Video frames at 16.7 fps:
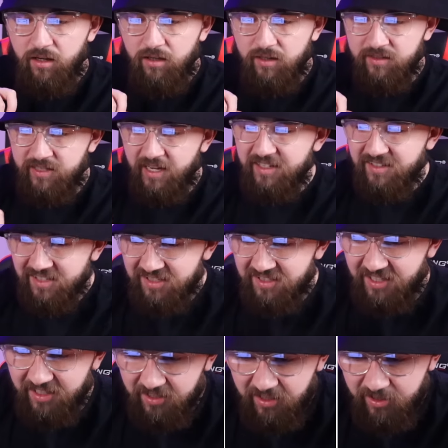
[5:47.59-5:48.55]
Is that
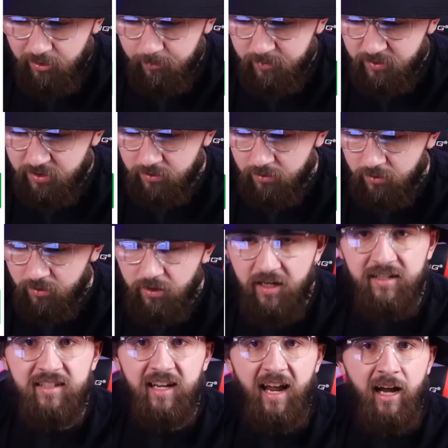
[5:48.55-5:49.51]
synonyms?
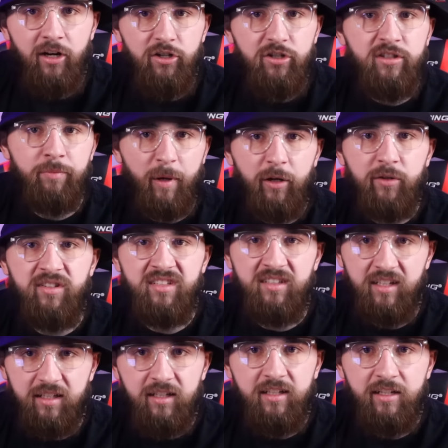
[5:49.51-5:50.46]
Is that how you spell
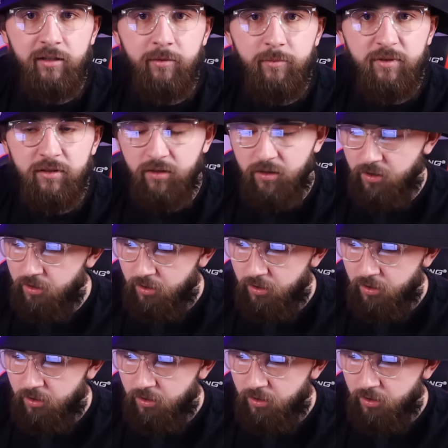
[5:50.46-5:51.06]
synonyms?